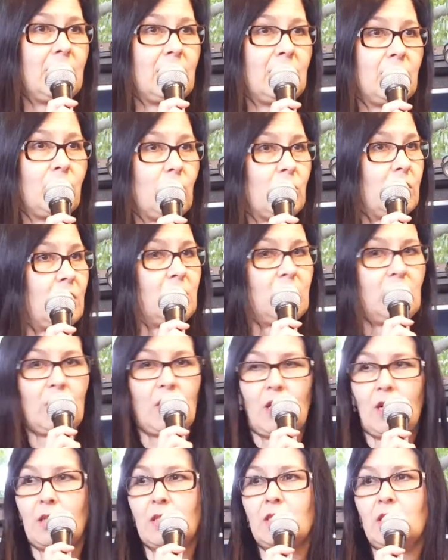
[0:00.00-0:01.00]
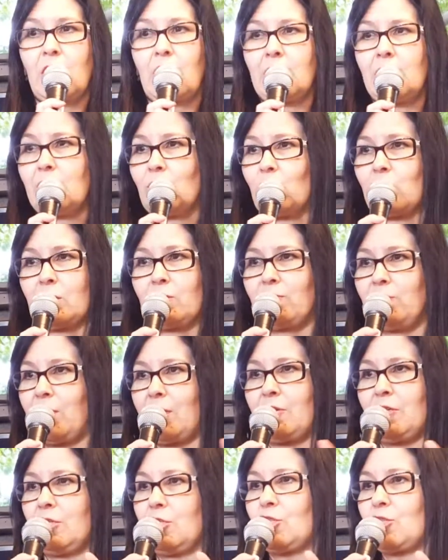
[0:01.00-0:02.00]
It was a dark tunnel, it was
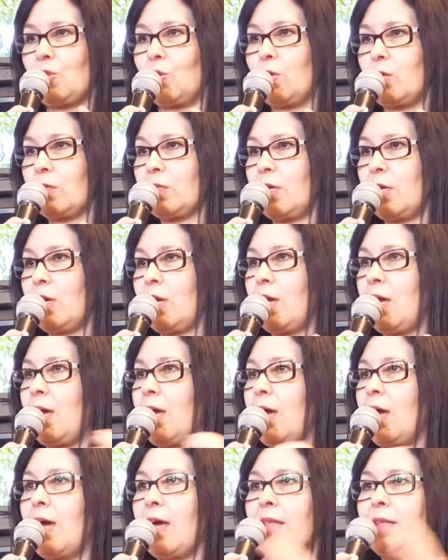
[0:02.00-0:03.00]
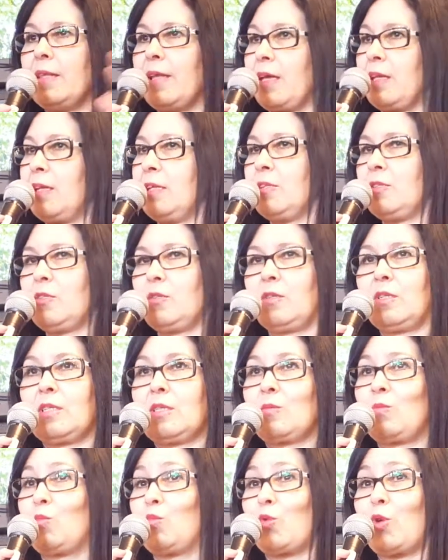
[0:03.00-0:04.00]
very short. And then into this
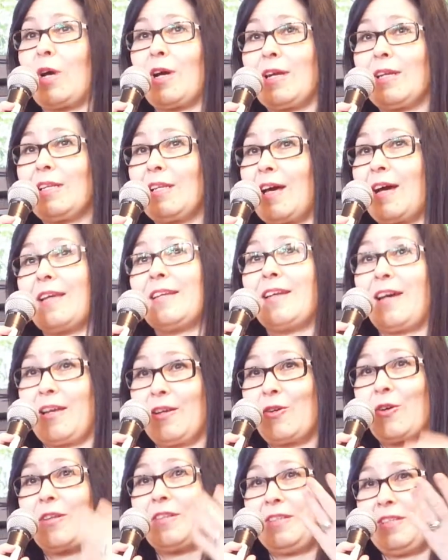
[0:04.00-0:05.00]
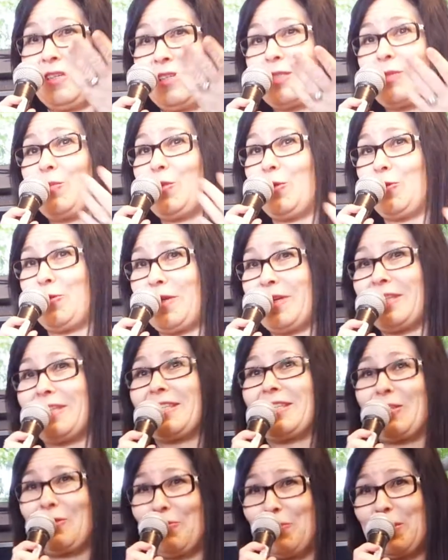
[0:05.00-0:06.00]
bright light. I got the
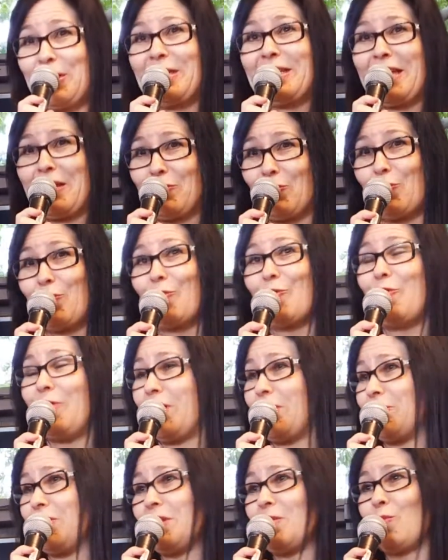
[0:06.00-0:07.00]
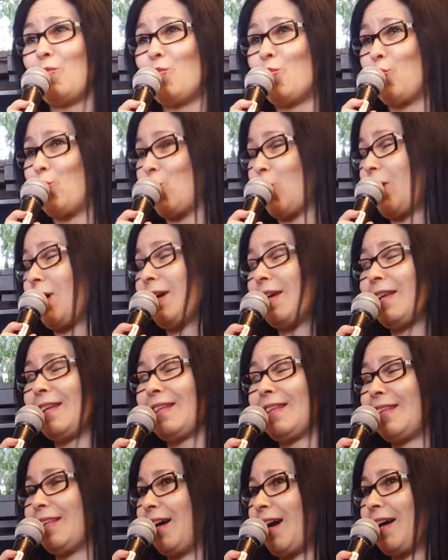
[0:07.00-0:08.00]
experience to be in that very
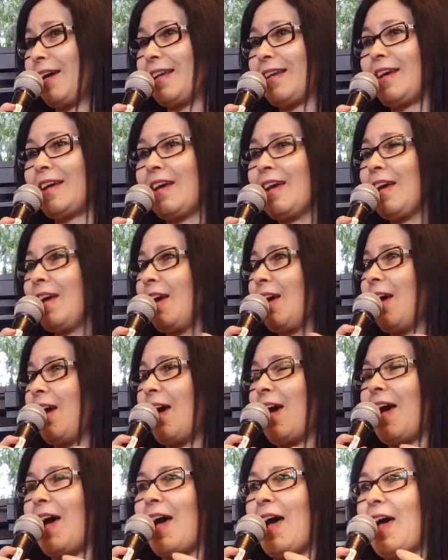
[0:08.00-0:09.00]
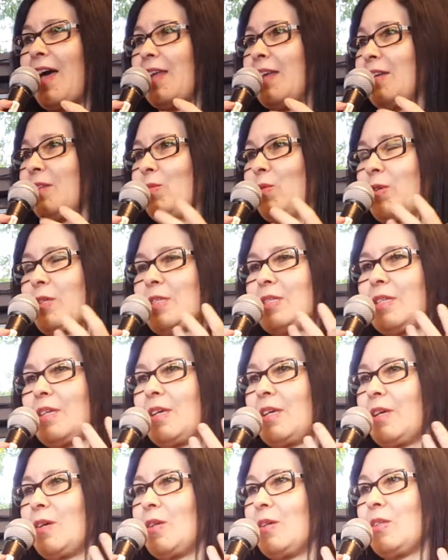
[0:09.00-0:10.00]
bright light. And it was
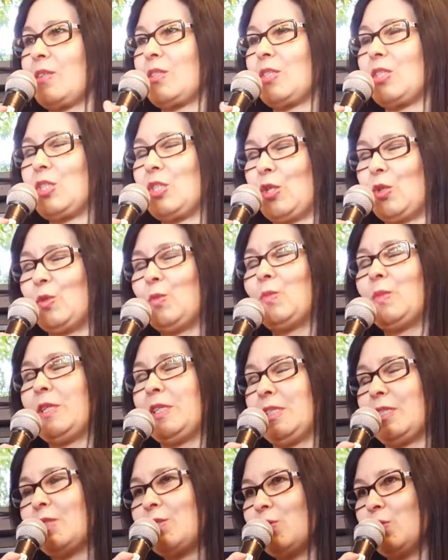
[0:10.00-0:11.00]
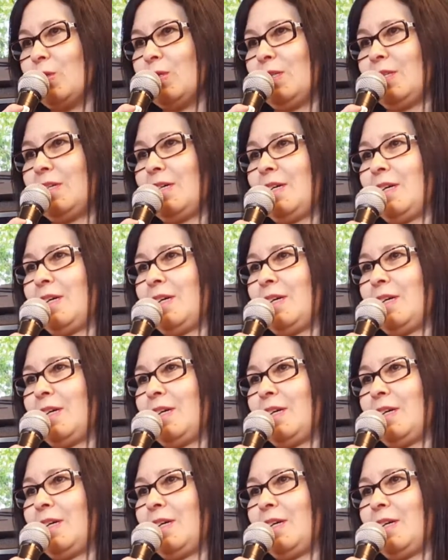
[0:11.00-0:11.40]
so blissful.